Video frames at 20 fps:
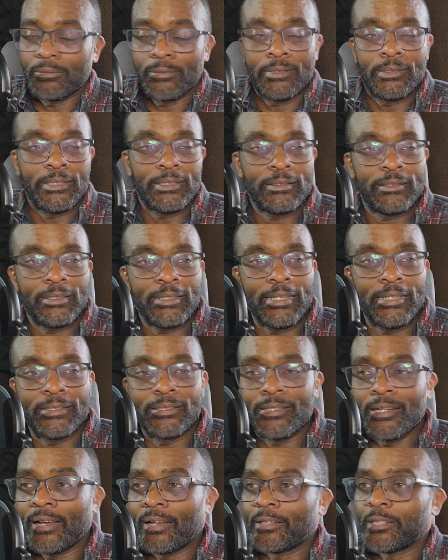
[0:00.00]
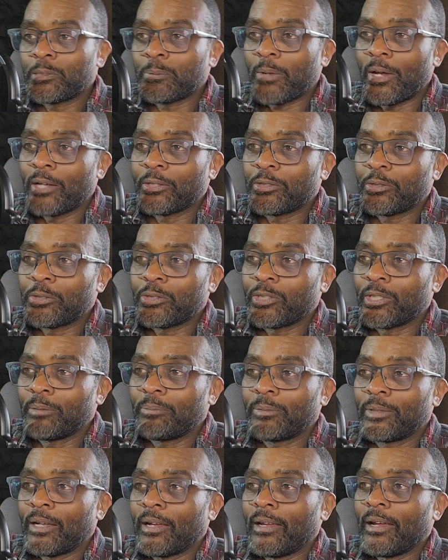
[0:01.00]
It, it's not a
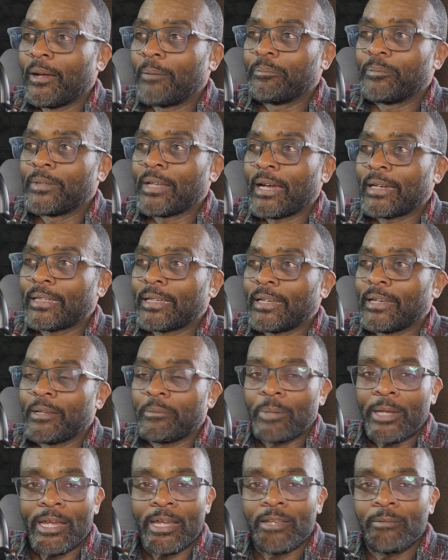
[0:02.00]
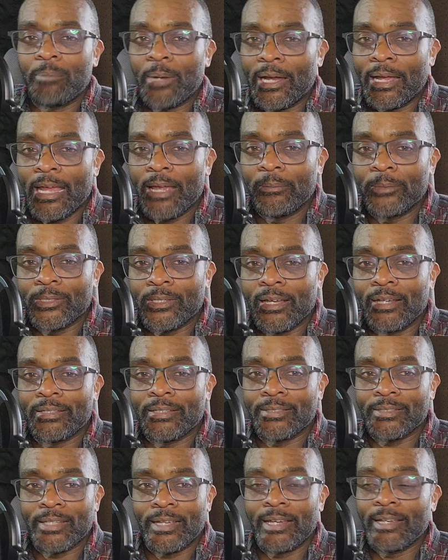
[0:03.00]
sponsorship. I, I'm not getting paid by Amazon
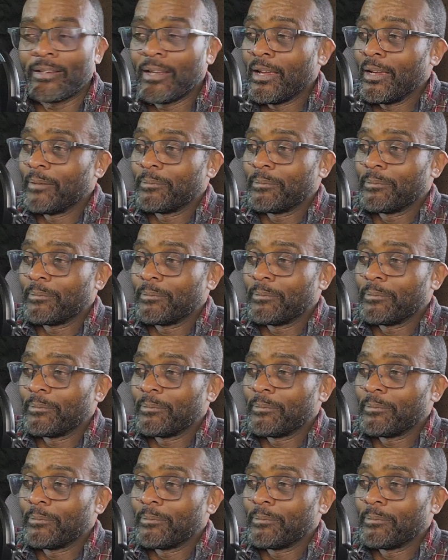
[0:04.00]
to say it.